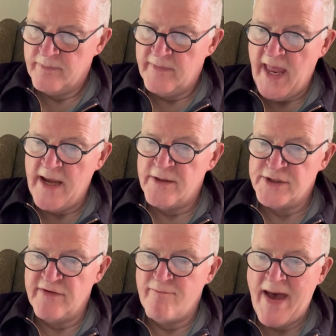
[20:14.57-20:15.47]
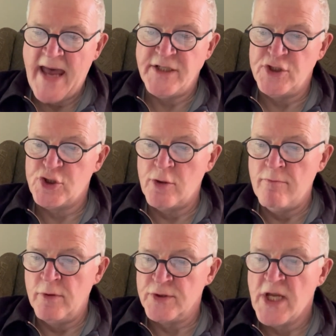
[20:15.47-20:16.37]
Then, as if mad, he
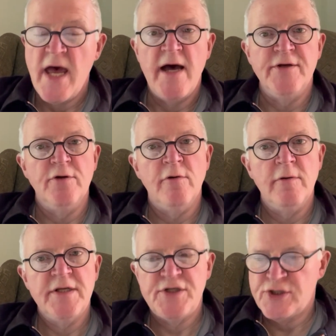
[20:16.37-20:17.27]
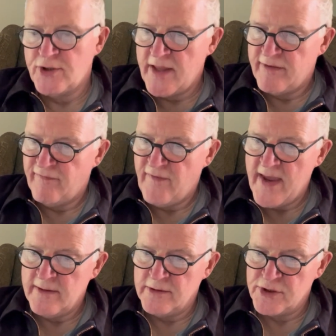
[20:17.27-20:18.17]
stumbles, and all his strength
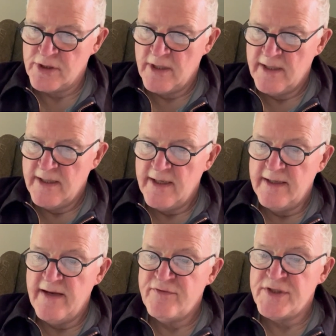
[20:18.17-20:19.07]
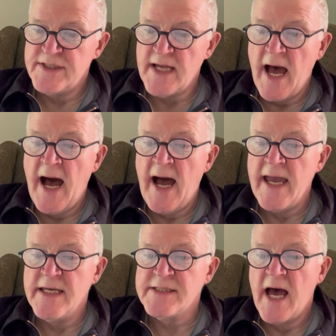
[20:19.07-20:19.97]
fails, lifts his
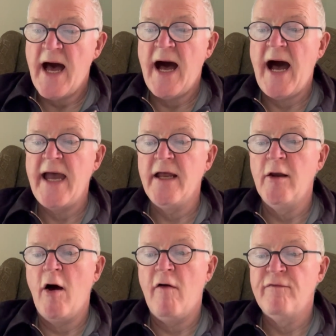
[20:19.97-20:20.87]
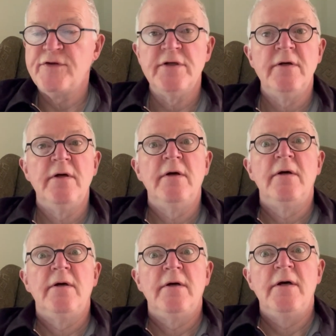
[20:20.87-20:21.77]
eyes high aloft,
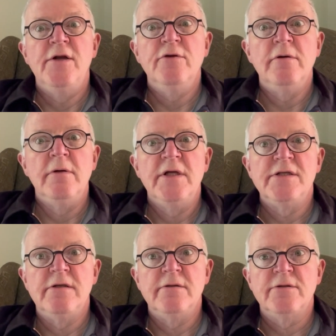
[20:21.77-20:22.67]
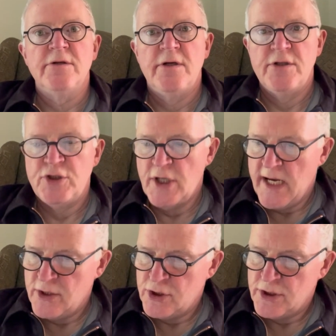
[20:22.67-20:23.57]
and all his look
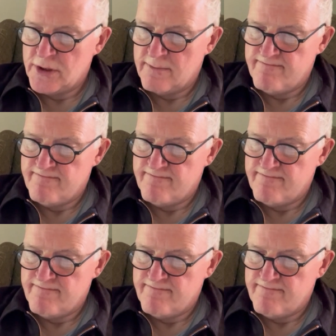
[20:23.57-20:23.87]
changes.